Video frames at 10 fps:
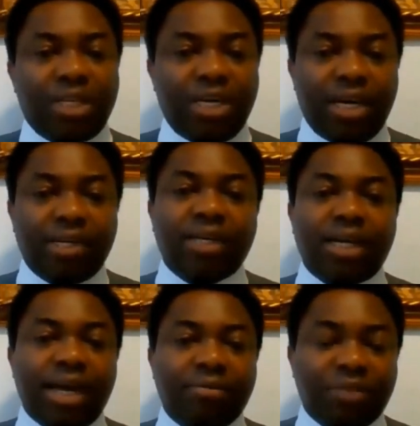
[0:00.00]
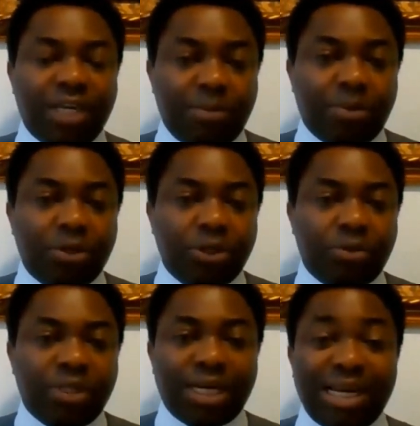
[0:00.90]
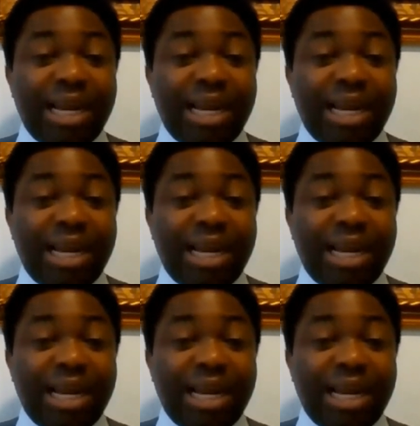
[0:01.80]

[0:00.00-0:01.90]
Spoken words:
the years, and I keep on doing that.